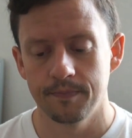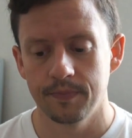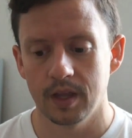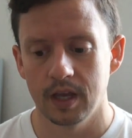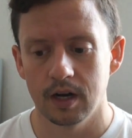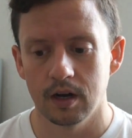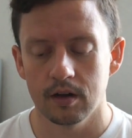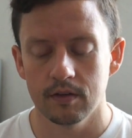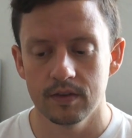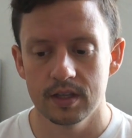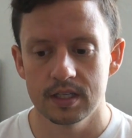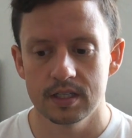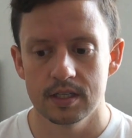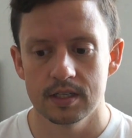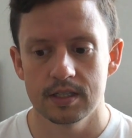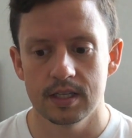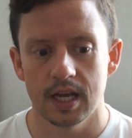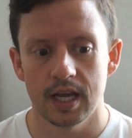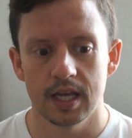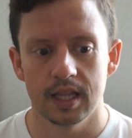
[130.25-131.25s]
And all this to
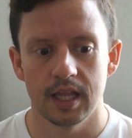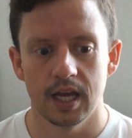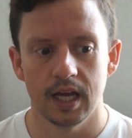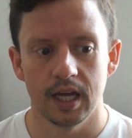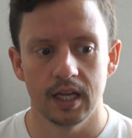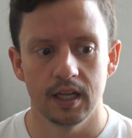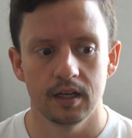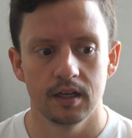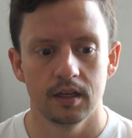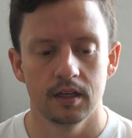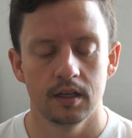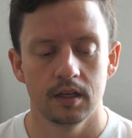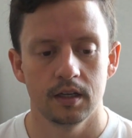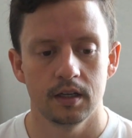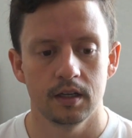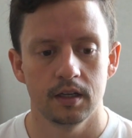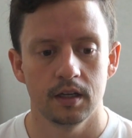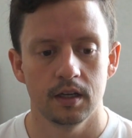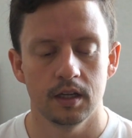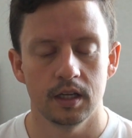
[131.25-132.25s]
say that
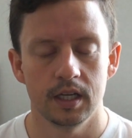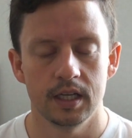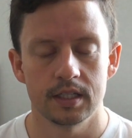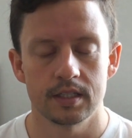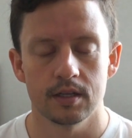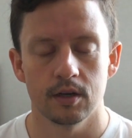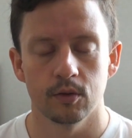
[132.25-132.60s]
it's